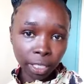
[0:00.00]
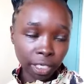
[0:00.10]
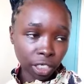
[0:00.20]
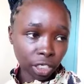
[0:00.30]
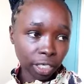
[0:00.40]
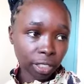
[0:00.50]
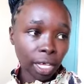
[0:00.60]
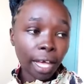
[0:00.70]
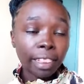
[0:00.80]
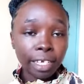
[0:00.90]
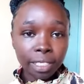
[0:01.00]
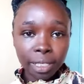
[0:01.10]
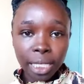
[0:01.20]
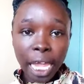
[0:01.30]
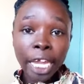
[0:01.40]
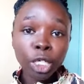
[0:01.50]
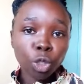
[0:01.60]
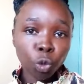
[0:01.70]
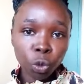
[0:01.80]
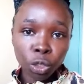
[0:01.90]
Kenya shillings. That is a
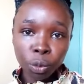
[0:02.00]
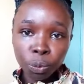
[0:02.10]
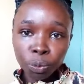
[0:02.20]
short.